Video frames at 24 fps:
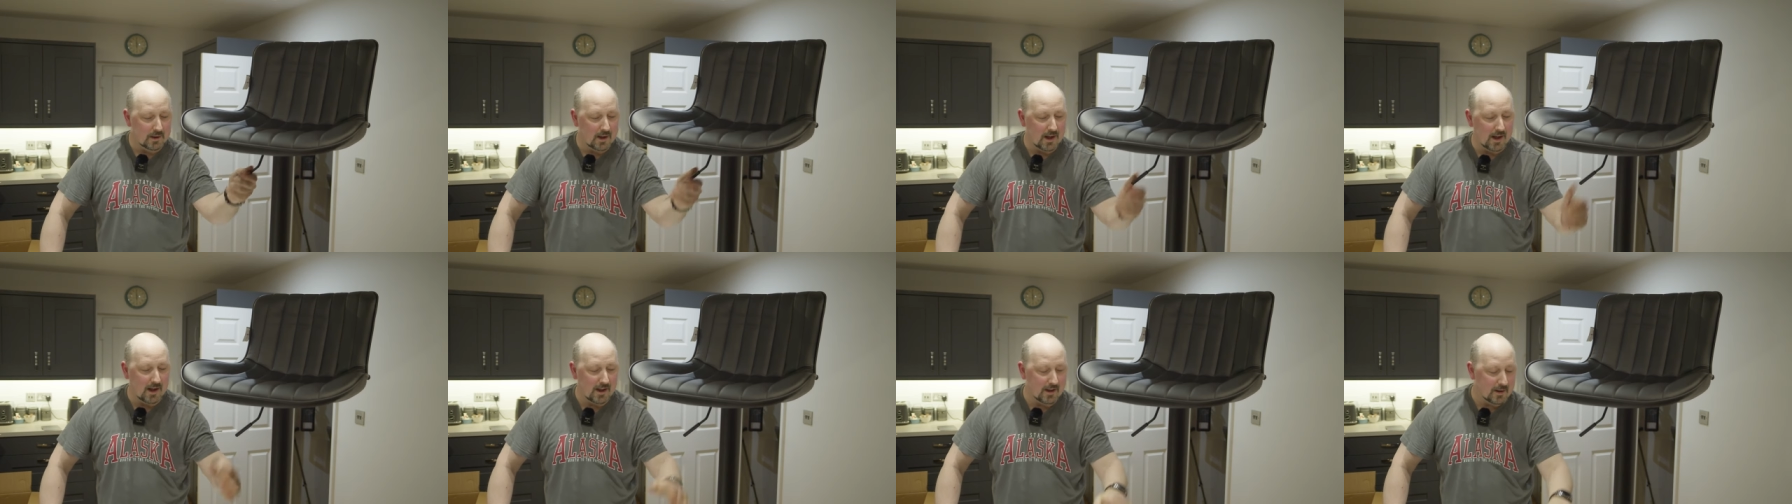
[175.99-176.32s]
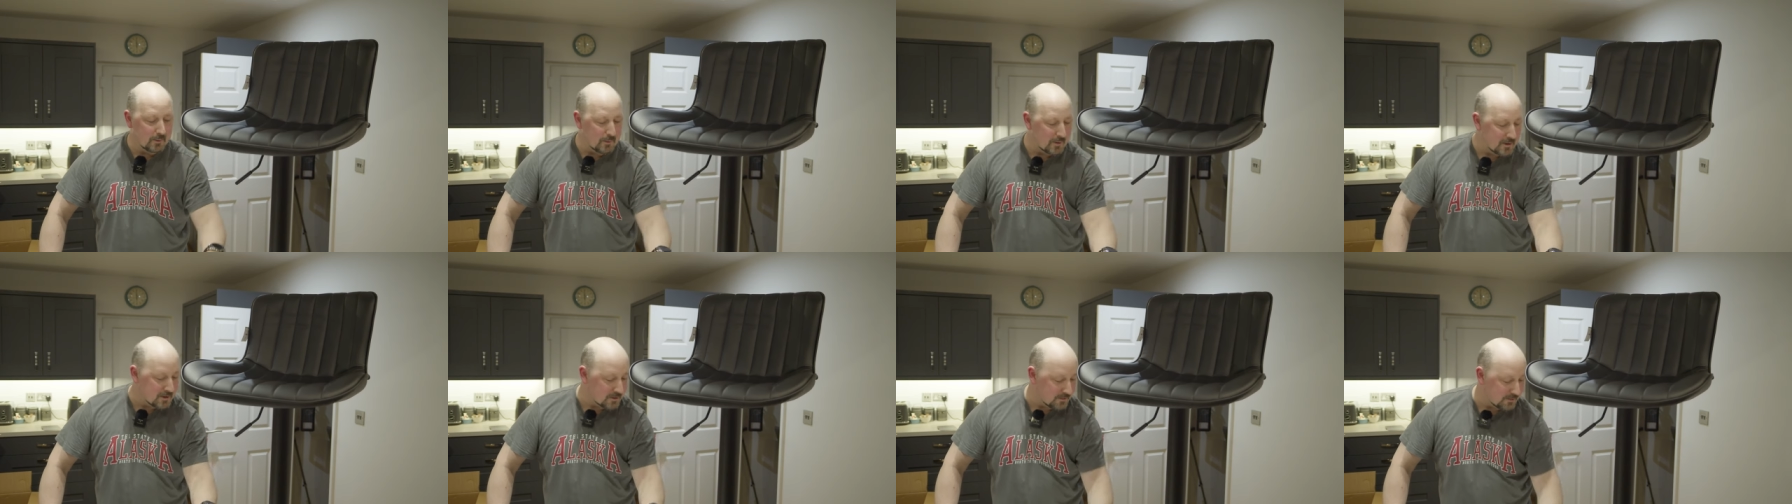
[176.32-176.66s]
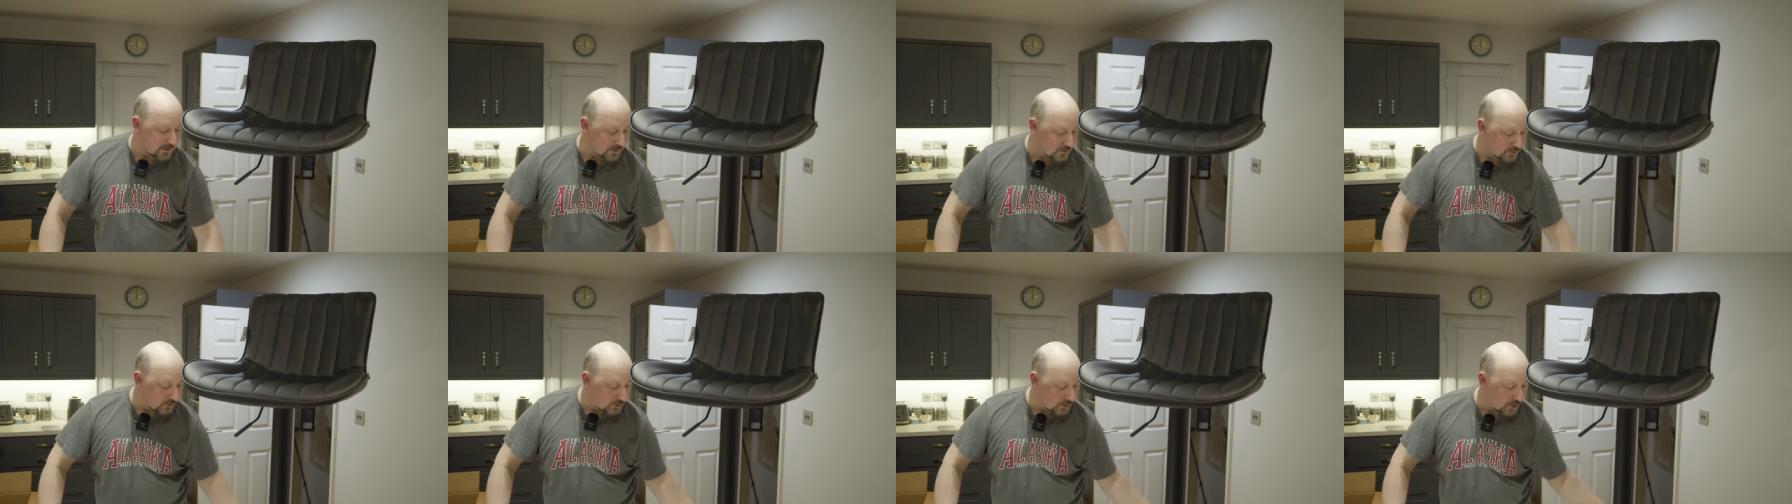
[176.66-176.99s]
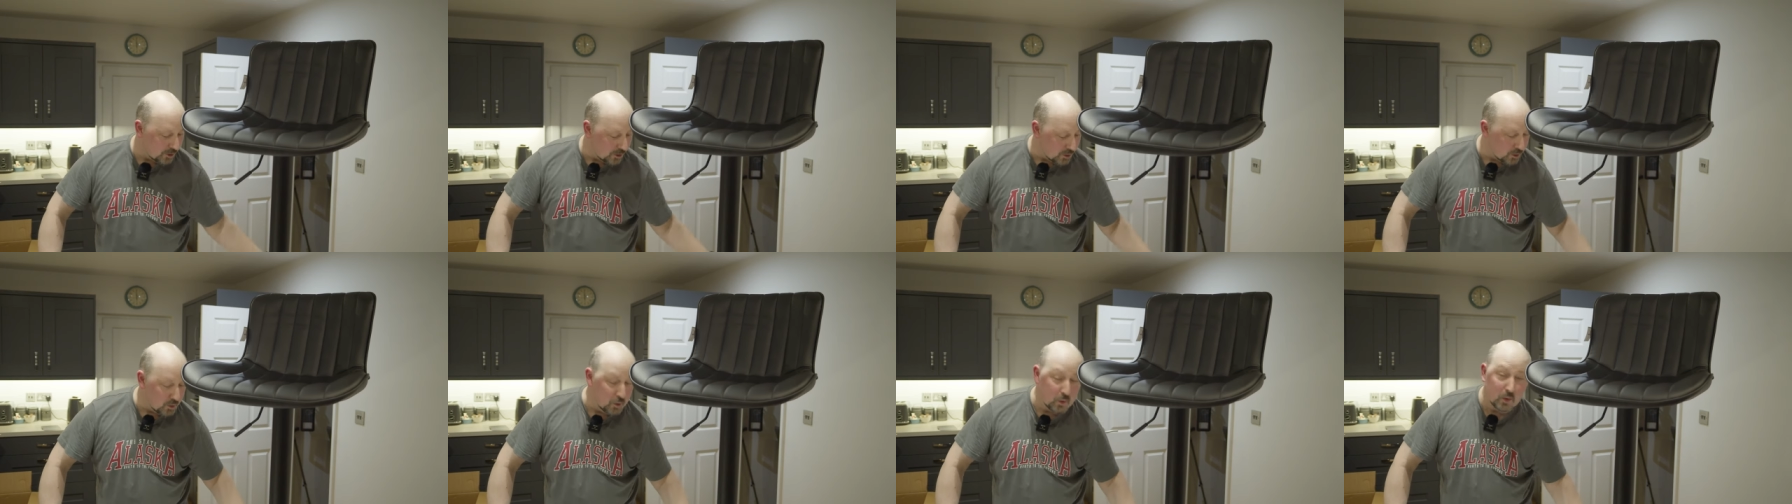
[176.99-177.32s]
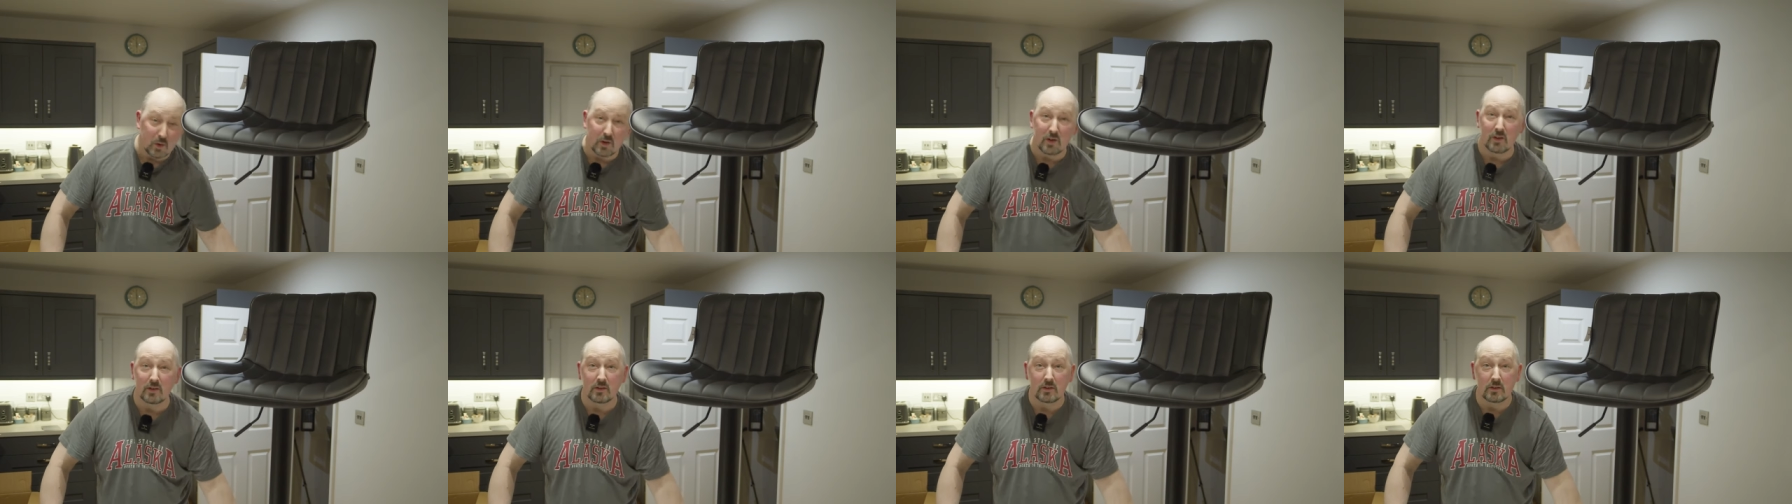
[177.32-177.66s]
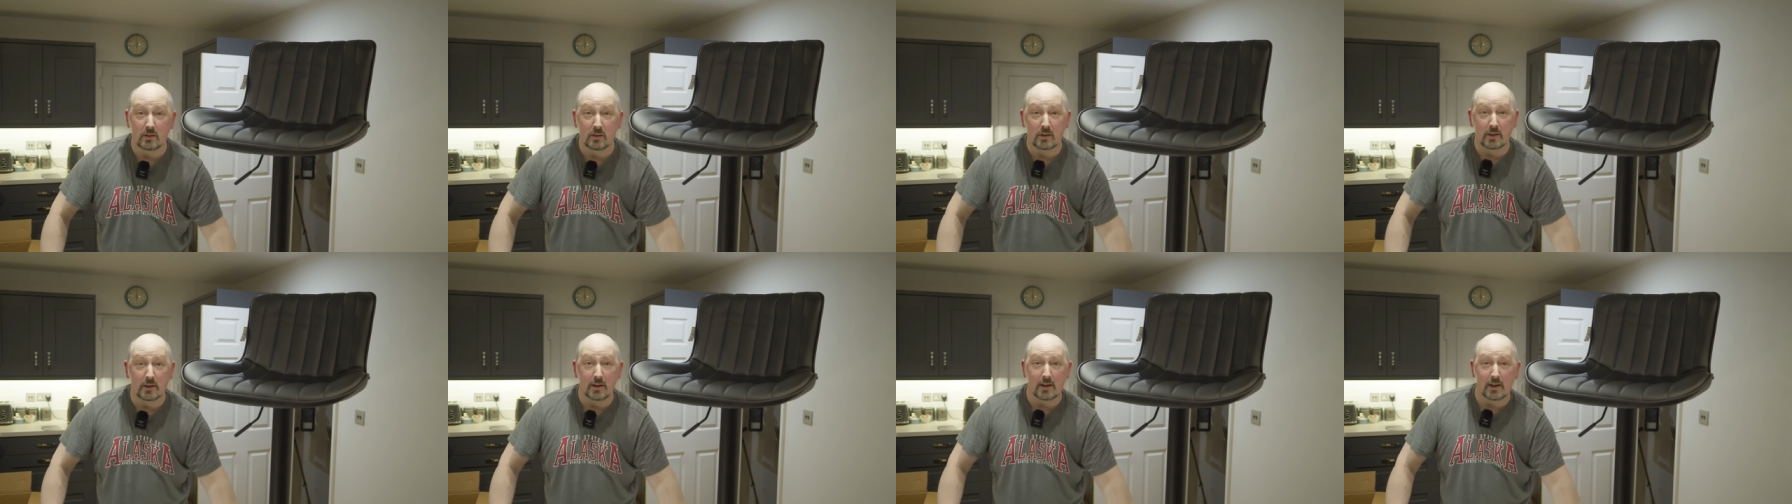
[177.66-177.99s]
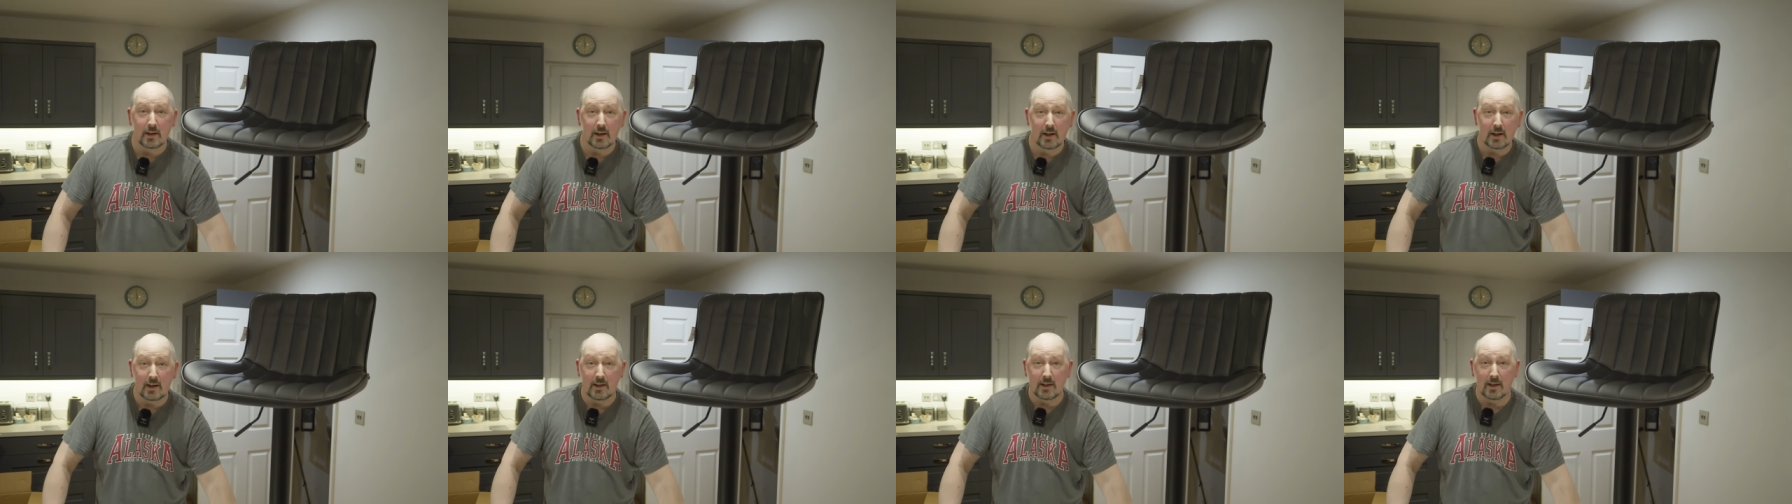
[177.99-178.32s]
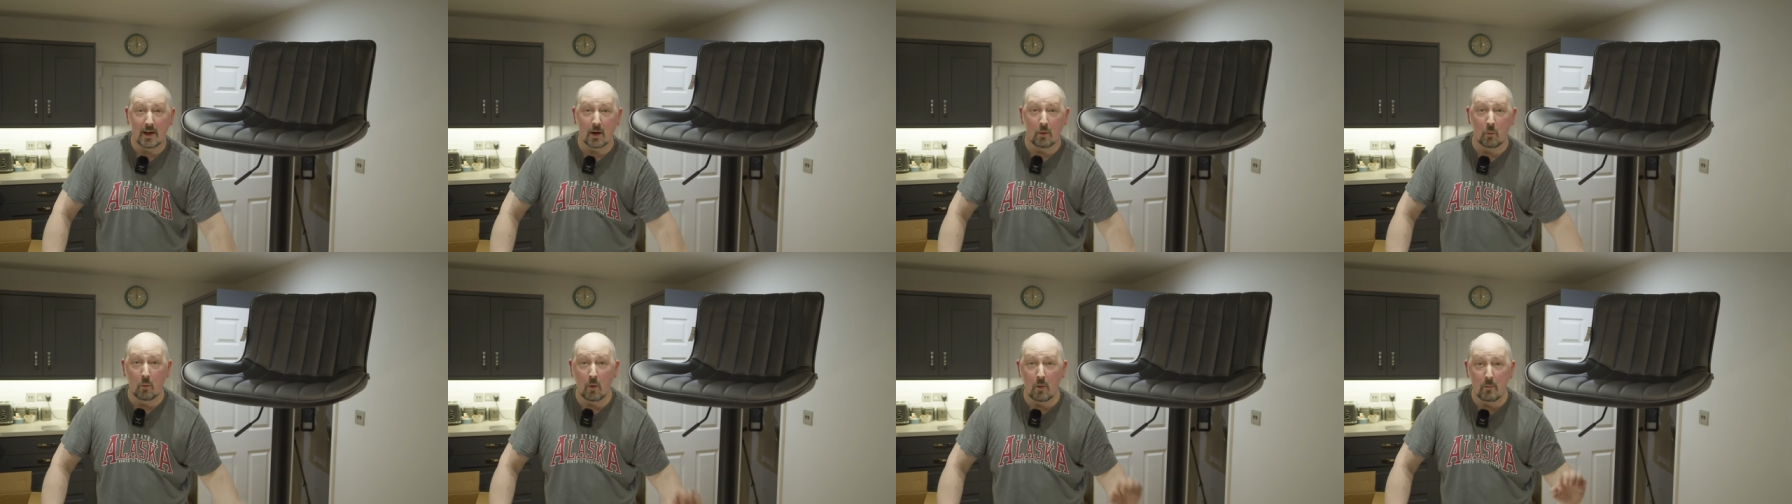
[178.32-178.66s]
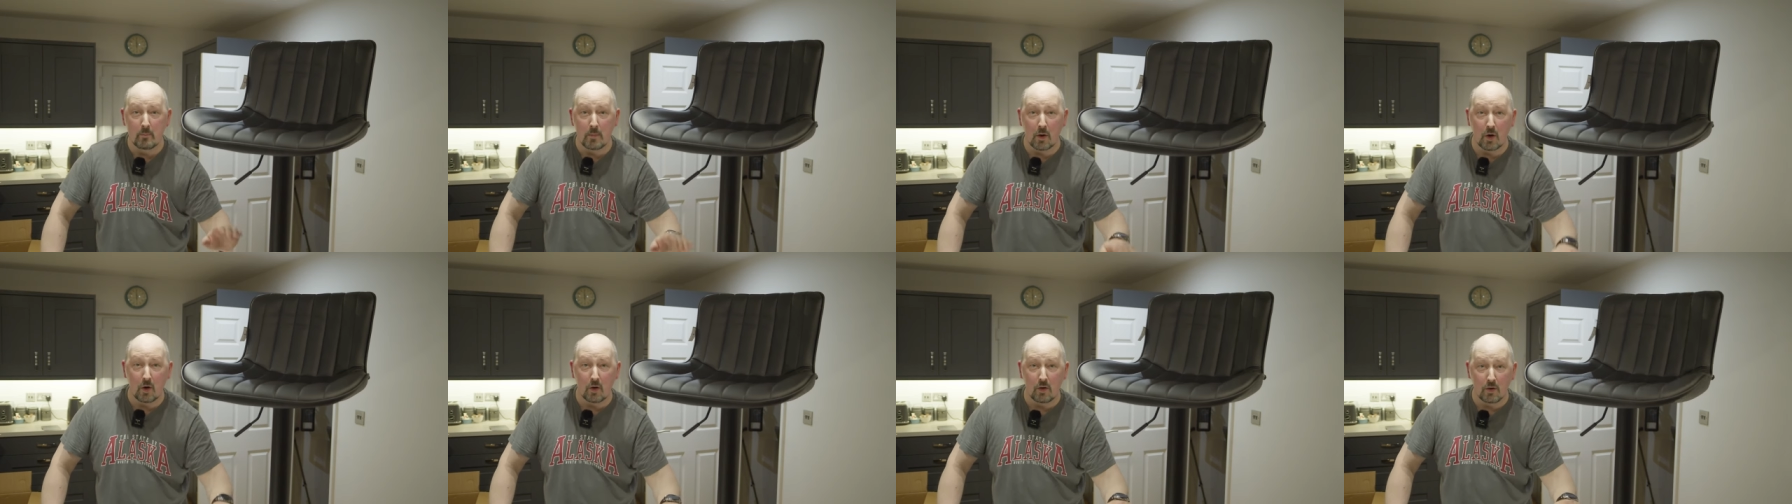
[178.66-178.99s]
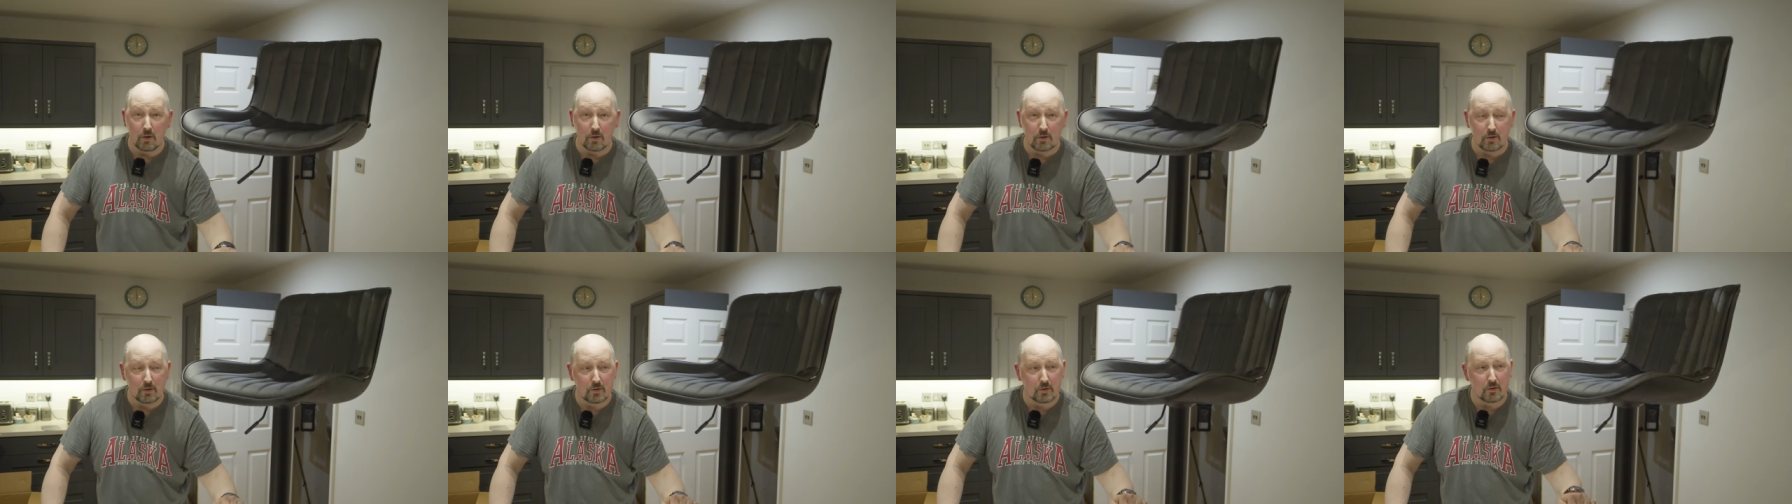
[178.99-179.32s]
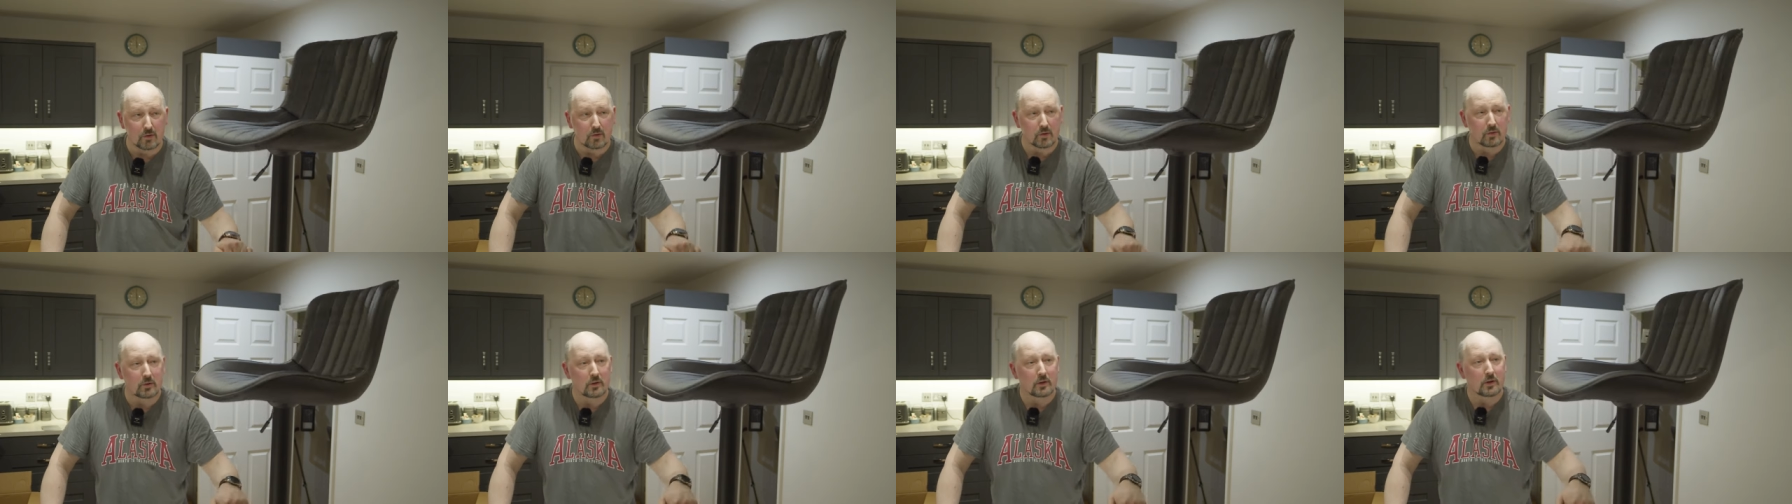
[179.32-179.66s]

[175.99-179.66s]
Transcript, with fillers: Uh, they might fit two in that one box,